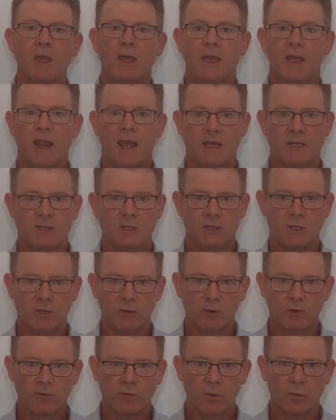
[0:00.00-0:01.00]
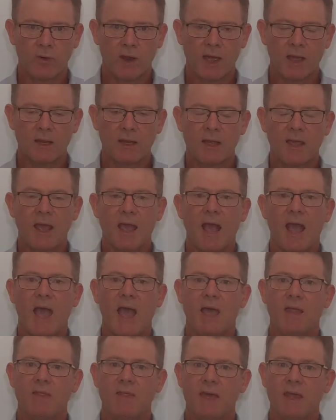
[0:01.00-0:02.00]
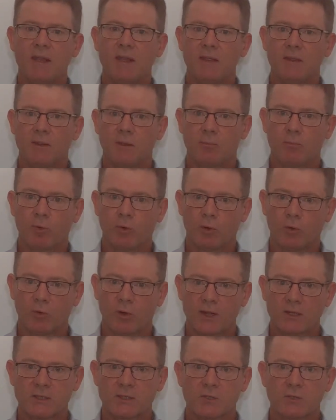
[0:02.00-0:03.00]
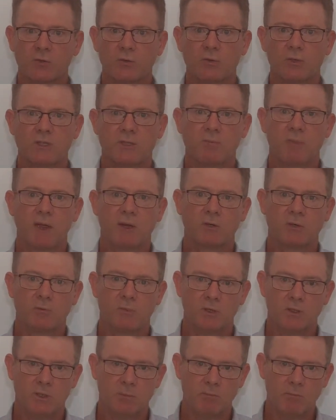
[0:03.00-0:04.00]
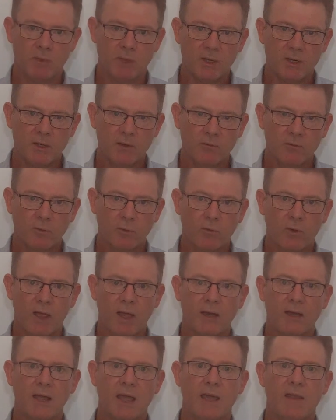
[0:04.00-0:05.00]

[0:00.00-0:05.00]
It has near-infrared, and then it progresses through the spectrum into mid-infrared